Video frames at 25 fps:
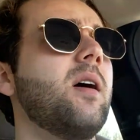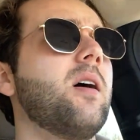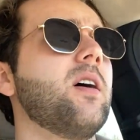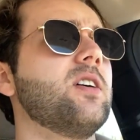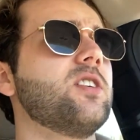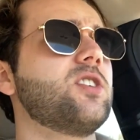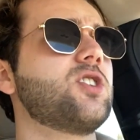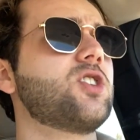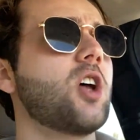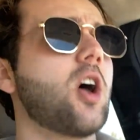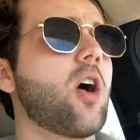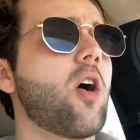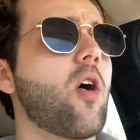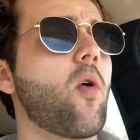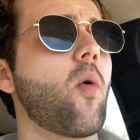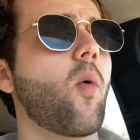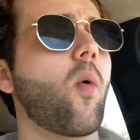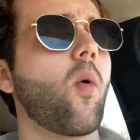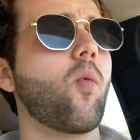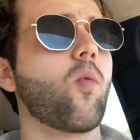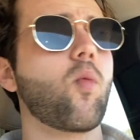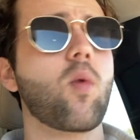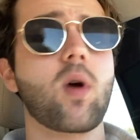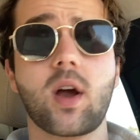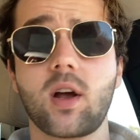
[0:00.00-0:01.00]
So
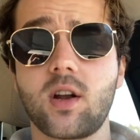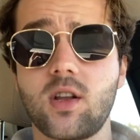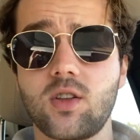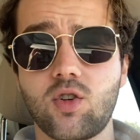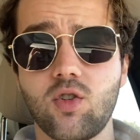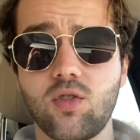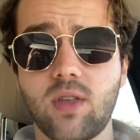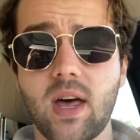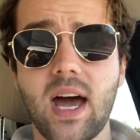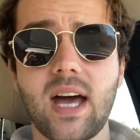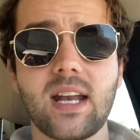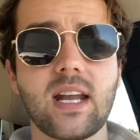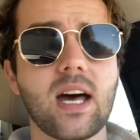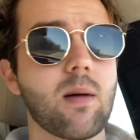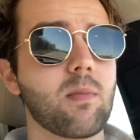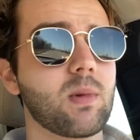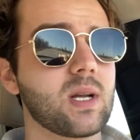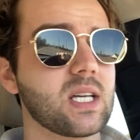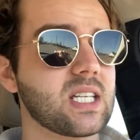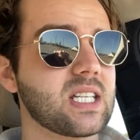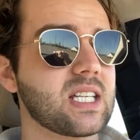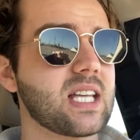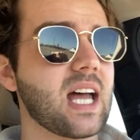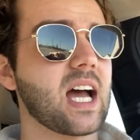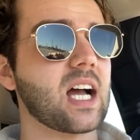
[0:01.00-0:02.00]
we're gonna do that. I'm gonna
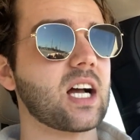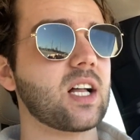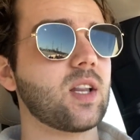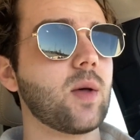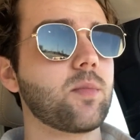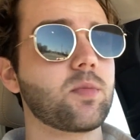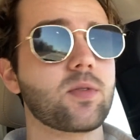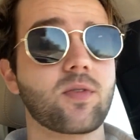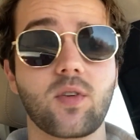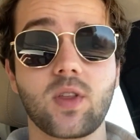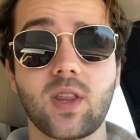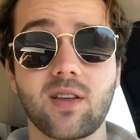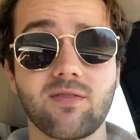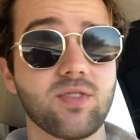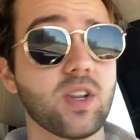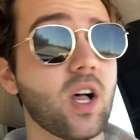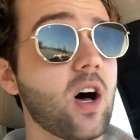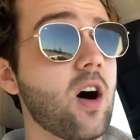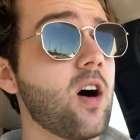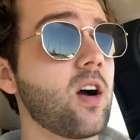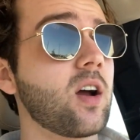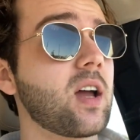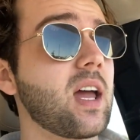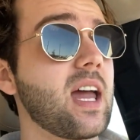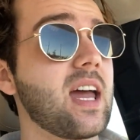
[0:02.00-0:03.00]
stack clips for the
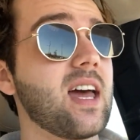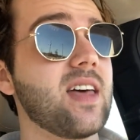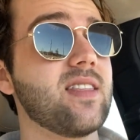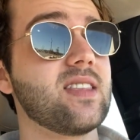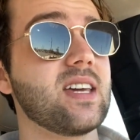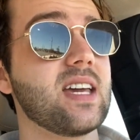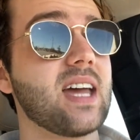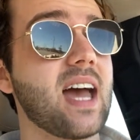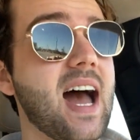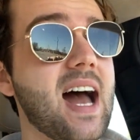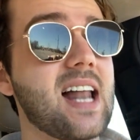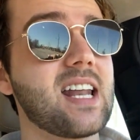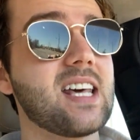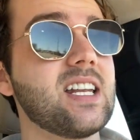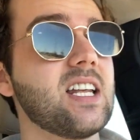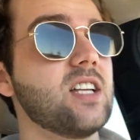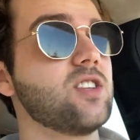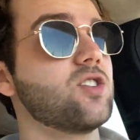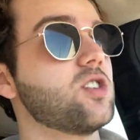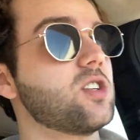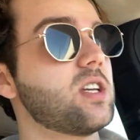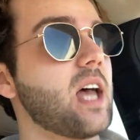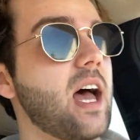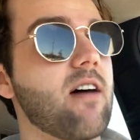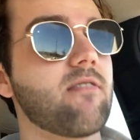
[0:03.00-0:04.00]
vlog and the edit and
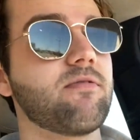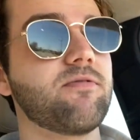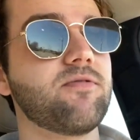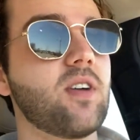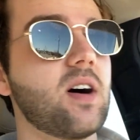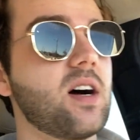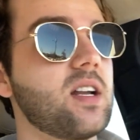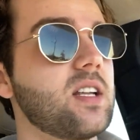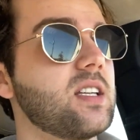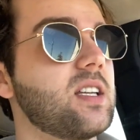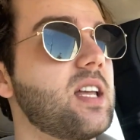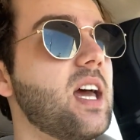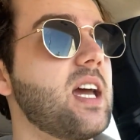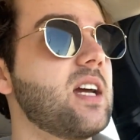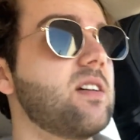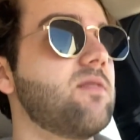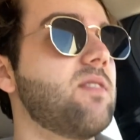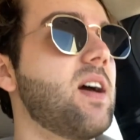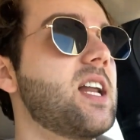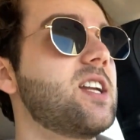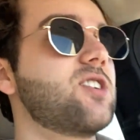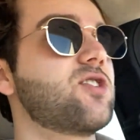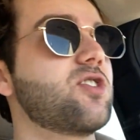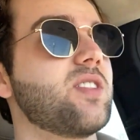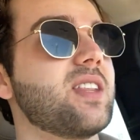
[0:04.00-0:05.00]
just have fun and take
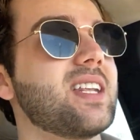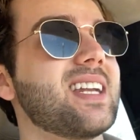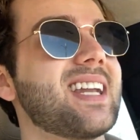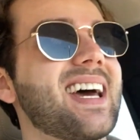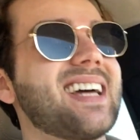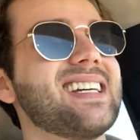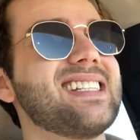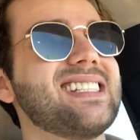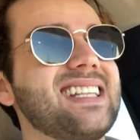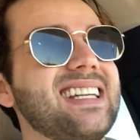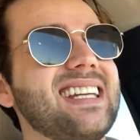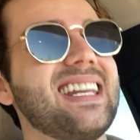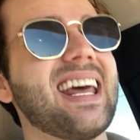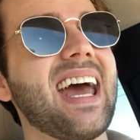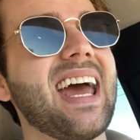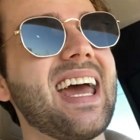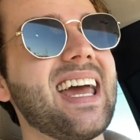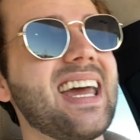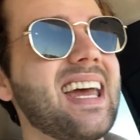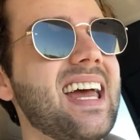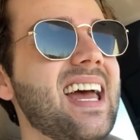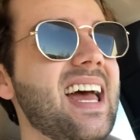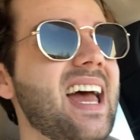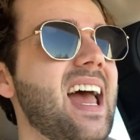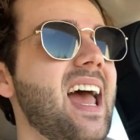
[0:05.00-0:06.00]
advantage of the nice
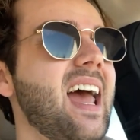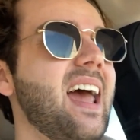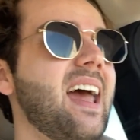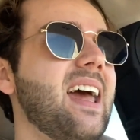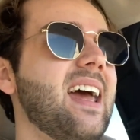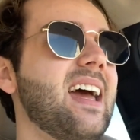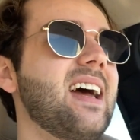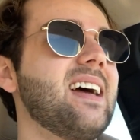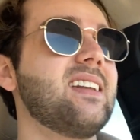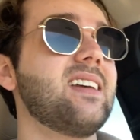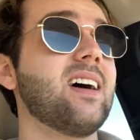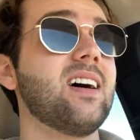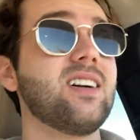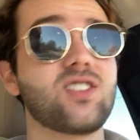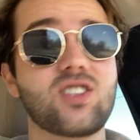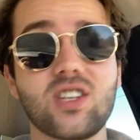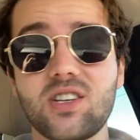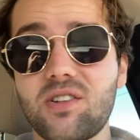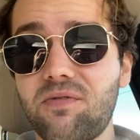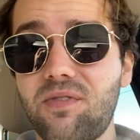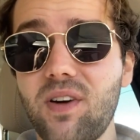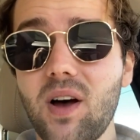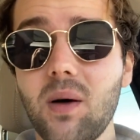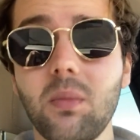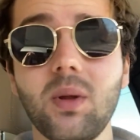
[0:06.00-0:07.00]
day and uh,
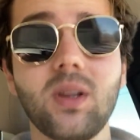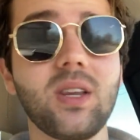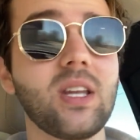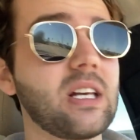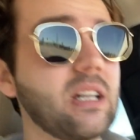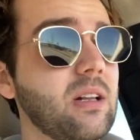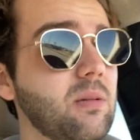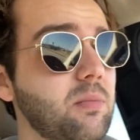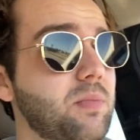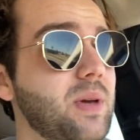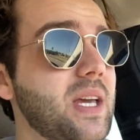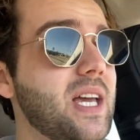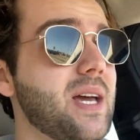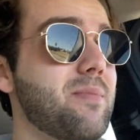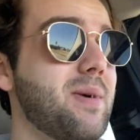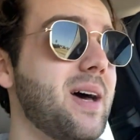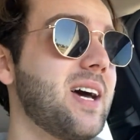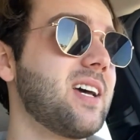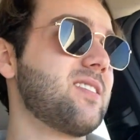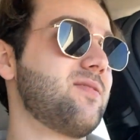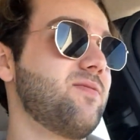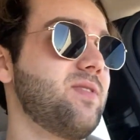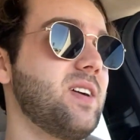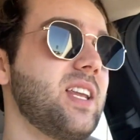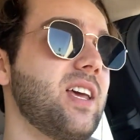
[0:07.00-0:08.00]
just film a little
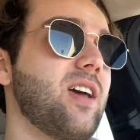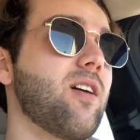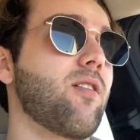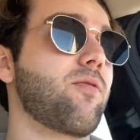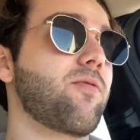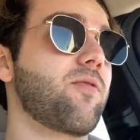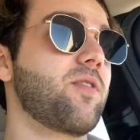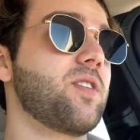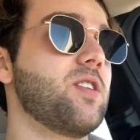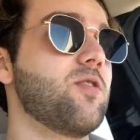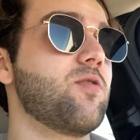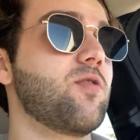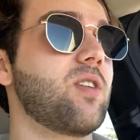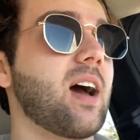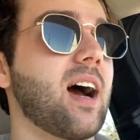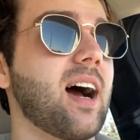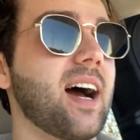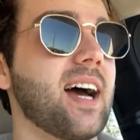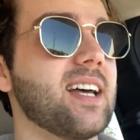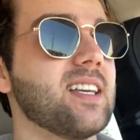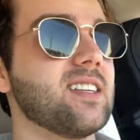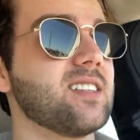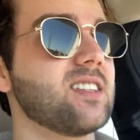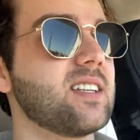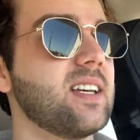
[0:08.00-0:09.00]
BMX video for you
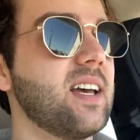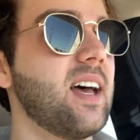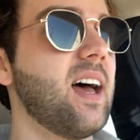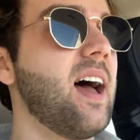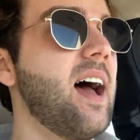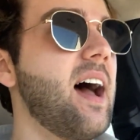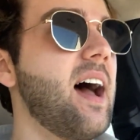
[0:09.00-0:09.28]
guys.